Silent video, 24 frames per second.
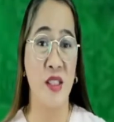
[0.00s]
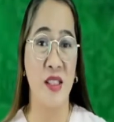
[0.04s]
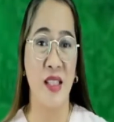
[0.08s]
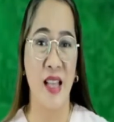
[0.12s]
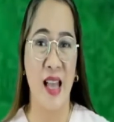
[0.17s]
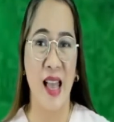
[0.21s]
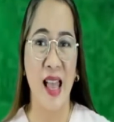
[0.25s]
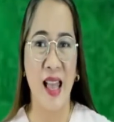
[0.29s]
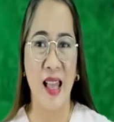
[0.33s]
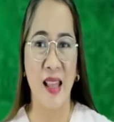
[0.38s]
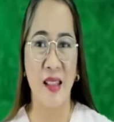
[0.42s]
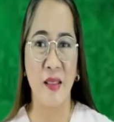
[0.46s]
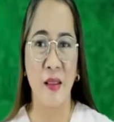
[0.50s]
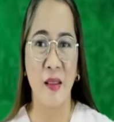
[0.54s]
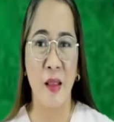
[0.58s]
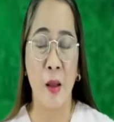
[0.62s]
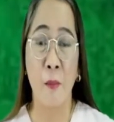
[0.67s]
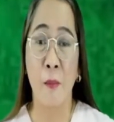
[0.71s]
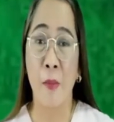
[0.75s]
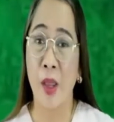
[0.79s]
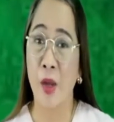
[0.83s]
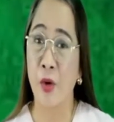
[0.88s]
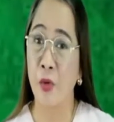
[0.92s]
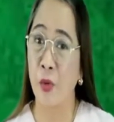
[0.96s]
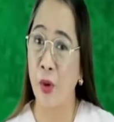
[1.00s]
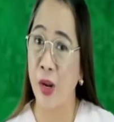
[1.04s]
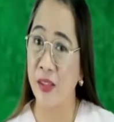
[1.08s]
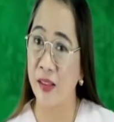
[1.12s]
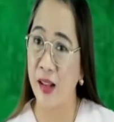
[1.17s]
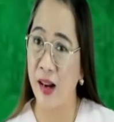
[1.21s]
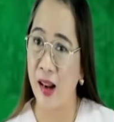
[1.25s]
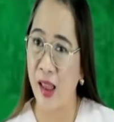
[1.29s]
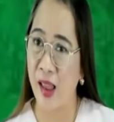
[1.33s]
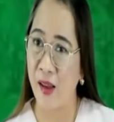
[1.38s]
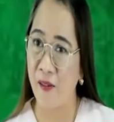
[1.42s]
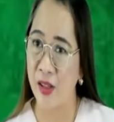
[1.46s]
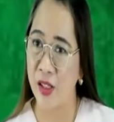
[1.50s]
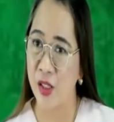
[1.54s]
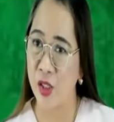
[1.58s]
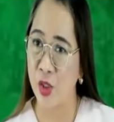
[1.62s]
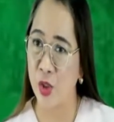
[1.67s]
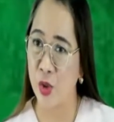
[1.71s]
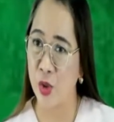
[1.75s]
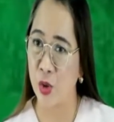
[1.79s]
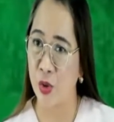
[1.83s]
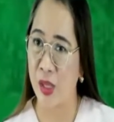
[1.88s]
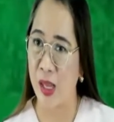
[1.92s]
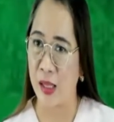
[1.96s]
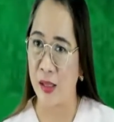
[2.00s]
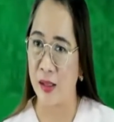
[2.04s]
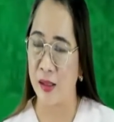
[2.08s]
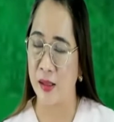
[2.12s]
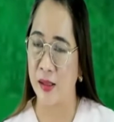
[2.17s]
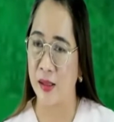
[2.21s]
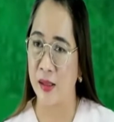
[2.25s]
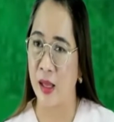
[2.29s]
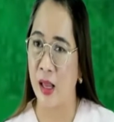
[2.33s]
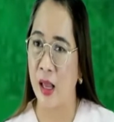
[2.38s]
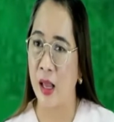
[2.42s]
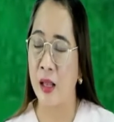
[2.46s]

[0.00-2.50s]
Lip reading: done, my grade 11 students.